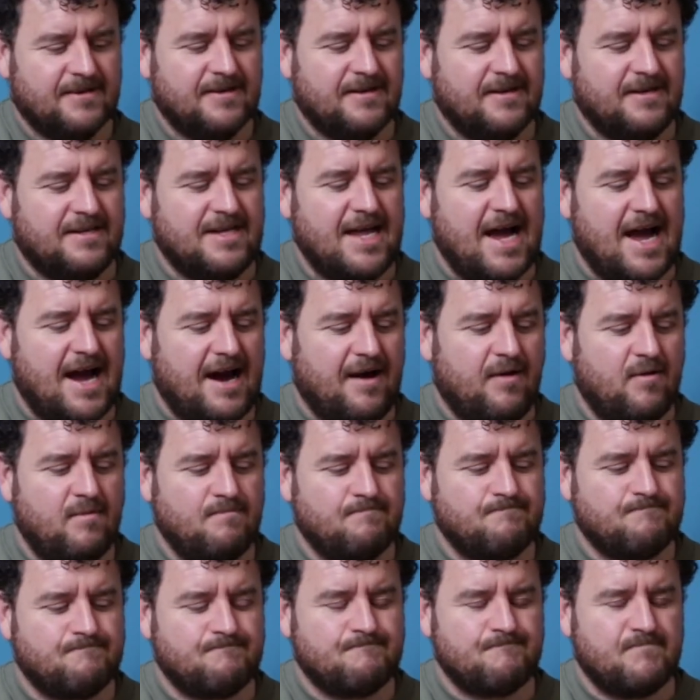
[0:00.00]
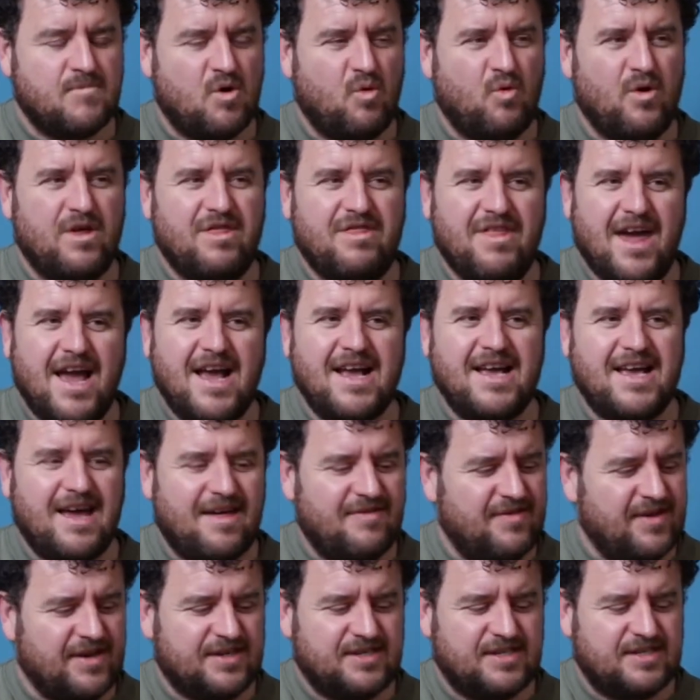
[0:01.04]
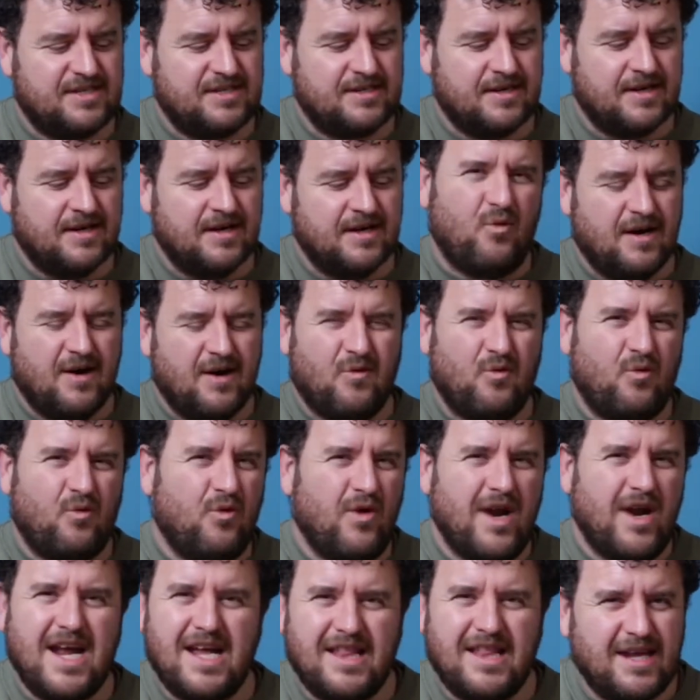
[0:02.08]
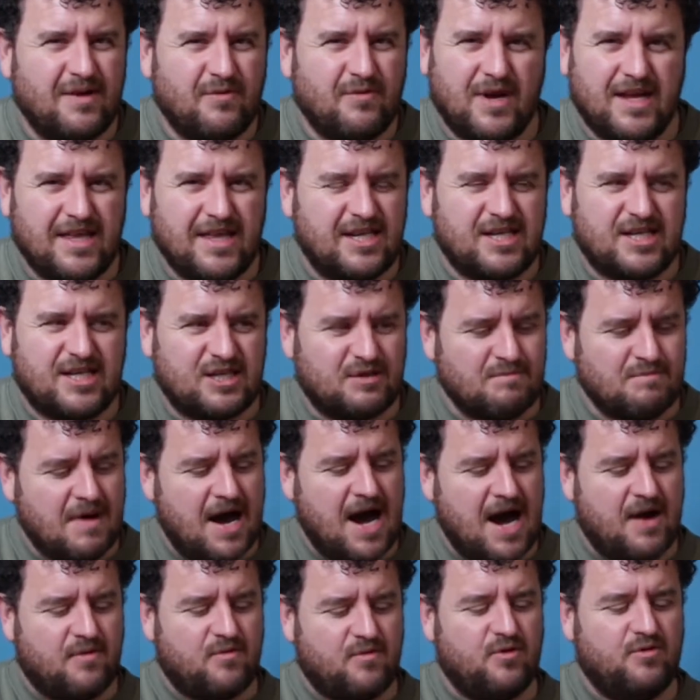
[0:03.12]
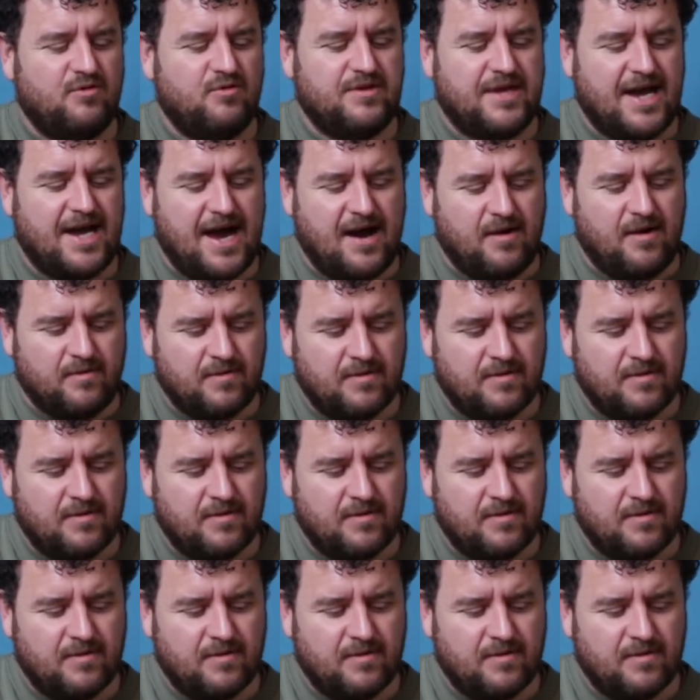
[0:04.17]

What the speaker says: Now, we then get this really smart rundown.